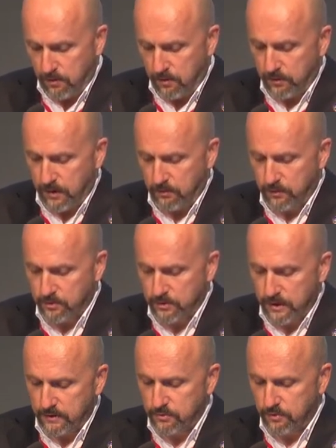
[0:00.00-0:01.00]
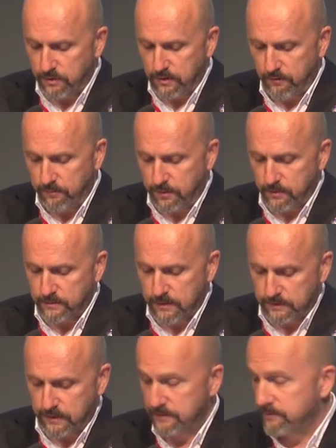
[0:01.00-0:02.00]
on our shared journey of
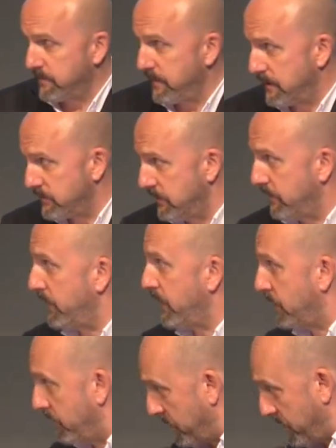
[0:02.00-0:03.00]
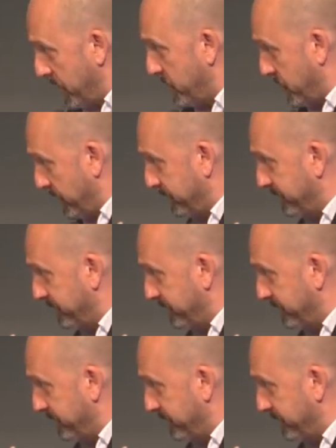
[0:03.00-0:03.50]
postal transformation. Thank you very much.